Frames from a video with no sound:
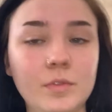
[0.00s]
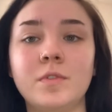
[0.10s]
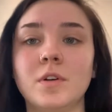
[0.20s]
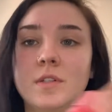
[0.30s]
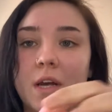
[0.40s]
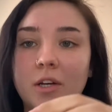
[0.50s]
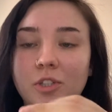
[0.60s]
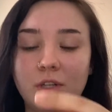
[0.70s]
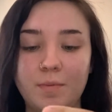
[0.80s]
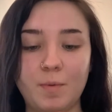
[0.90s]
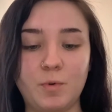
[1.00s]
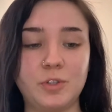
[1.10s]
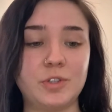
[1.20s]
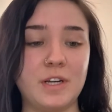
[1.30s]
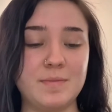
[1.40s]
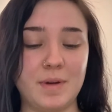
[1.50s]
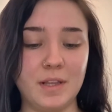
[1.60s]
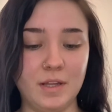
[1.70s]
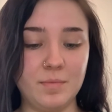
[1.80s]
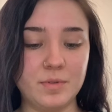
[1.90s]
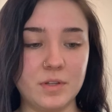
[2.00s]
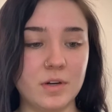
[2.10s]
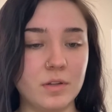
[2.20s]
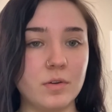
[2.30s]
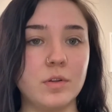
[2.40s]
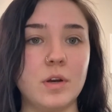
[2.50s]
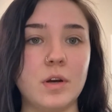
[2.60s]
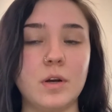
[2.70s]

First, actually, let me moisturize my lips. They're a little,